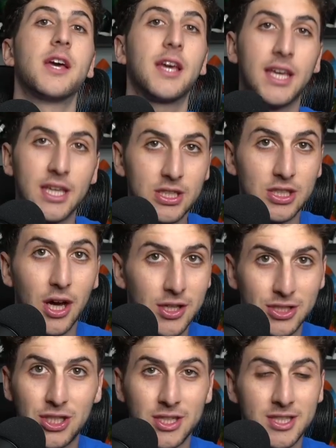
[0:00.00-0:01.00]
He
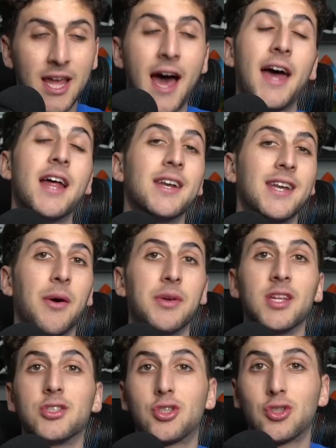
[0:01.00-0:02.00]
does just that. Now, he
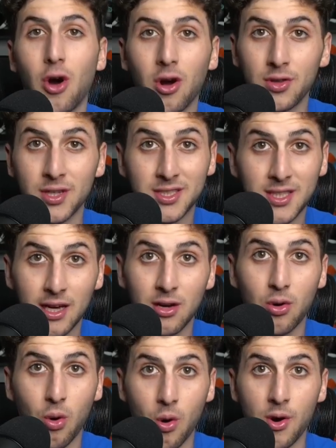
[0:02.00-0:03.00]
did struggle in the second
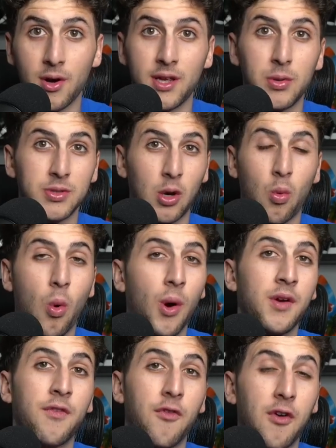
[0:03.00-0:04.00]
quarter. He was like
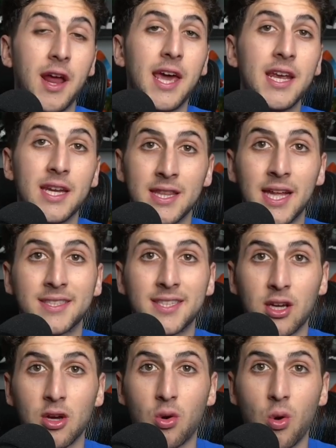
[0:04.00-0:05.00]
1 for 8 in that
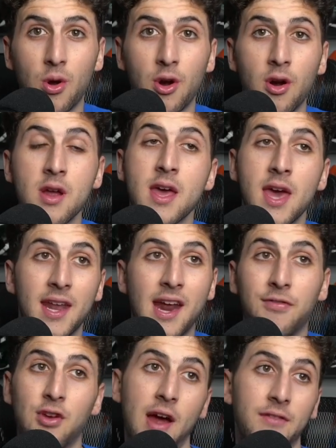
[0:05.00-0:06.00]
second quarter. And
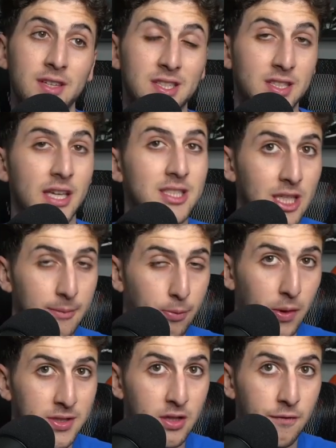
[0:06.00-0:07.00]
after having 16
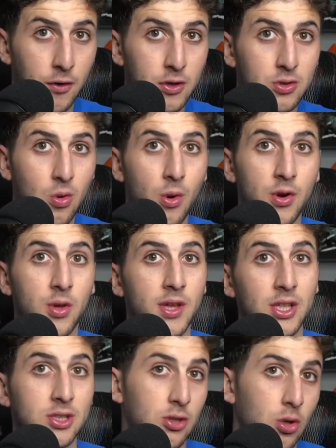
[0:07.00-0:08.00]
points in the first quarter, he only
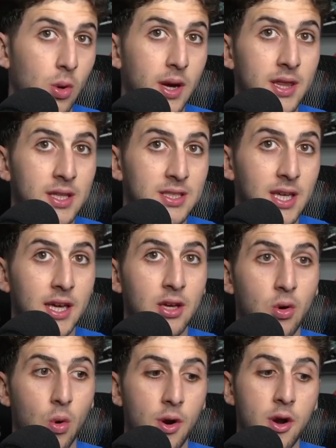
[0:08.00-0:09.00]
had 2 in the second
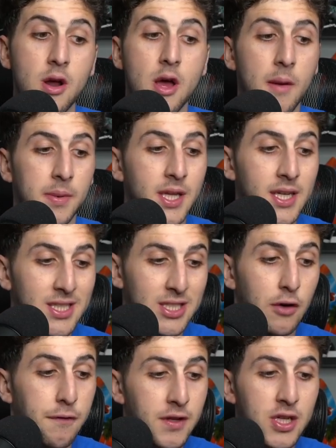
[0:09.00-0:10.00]
quarter. But then he still
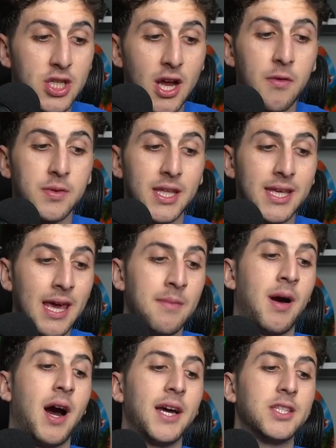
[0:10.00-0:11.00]
finished out with the
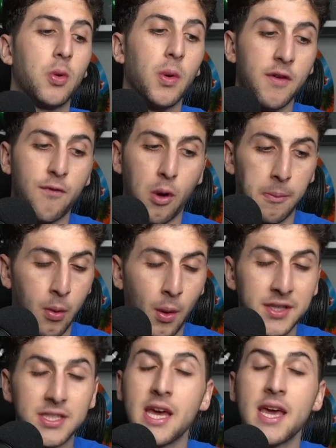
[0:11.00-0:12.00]
game-high 24
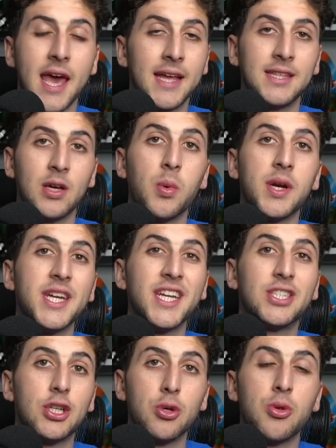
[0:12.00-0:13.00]
points and did what he needed
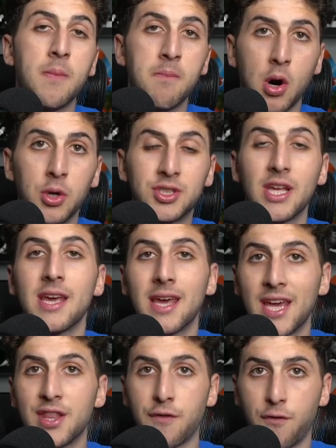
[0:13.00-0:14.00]
to do the most
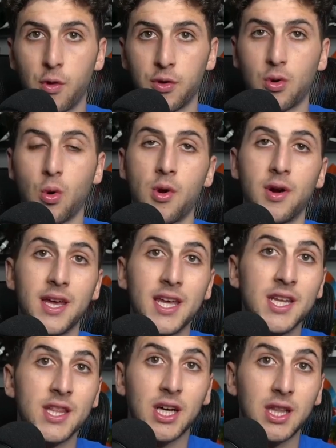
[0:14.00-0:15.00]
in the fourth quarter,
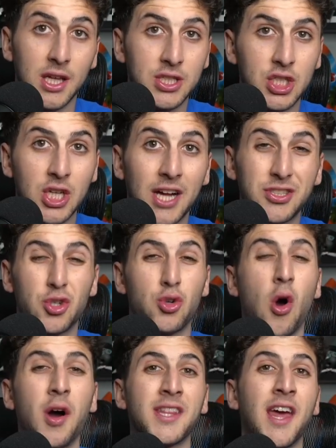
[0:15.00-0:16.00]
hitting the clutch shots,
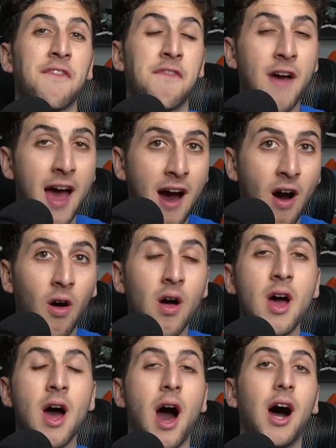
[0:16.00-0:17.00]
drawing that foul
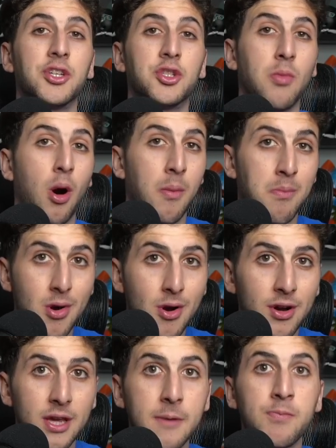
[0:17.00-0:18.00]
on Jamal
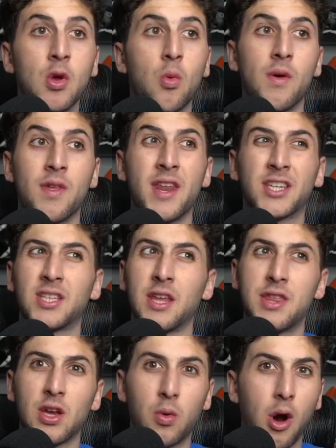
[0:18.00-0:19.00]
Murray when the Knicks, I
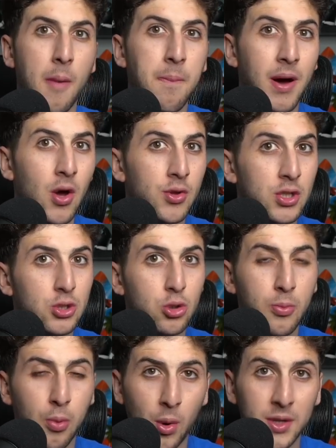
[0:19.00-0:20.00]
think, were up by only 2
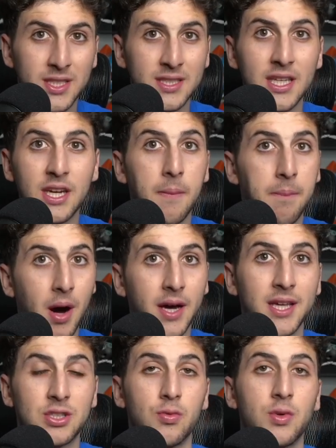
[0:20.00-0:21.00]
points and needed a
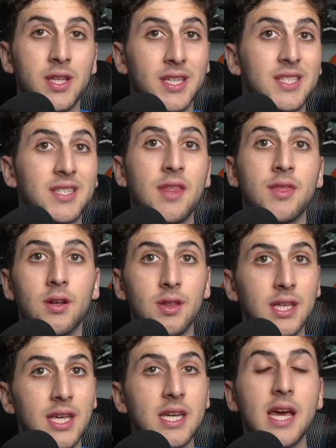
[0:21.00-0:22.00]
bucket to really extend their
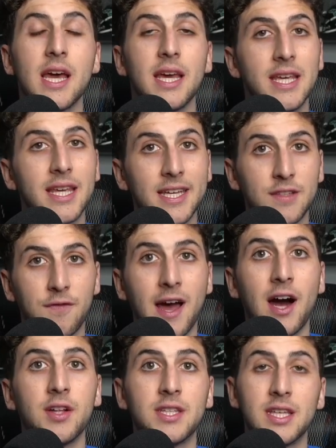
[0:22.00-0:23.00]
lead. He gets
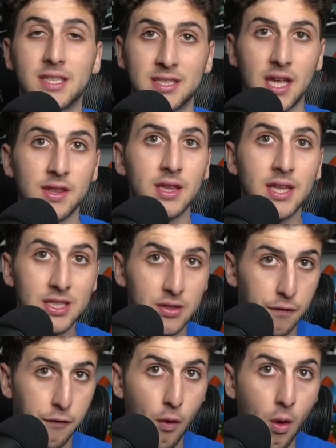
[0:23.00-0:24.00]
fouled. He extends the leads to
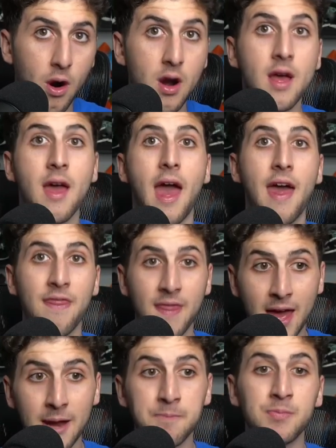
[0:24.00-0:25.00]
4. And
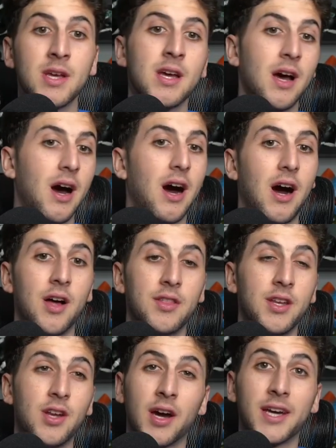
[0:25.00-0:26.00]
then the
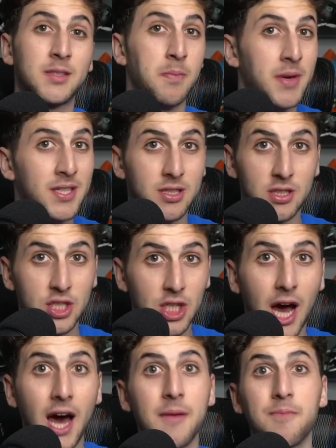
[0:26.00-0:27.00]
Nuggets missed a
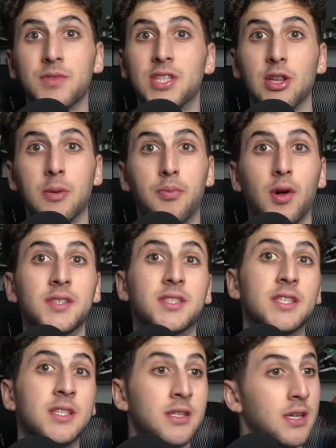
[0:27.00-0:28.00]
shot. Jalen
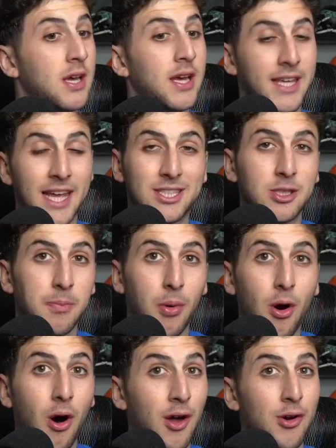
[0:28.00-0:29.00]
Brunson gets the
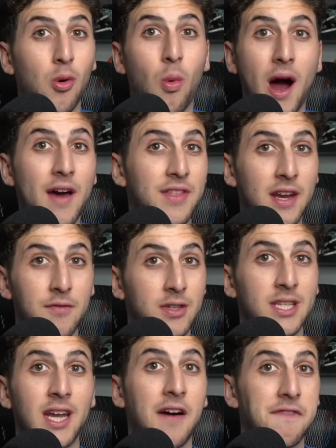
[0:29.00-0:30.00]
ball. I don't know why Denver
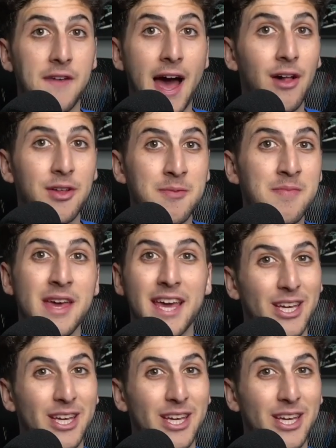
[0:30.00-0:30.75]
did not foul him.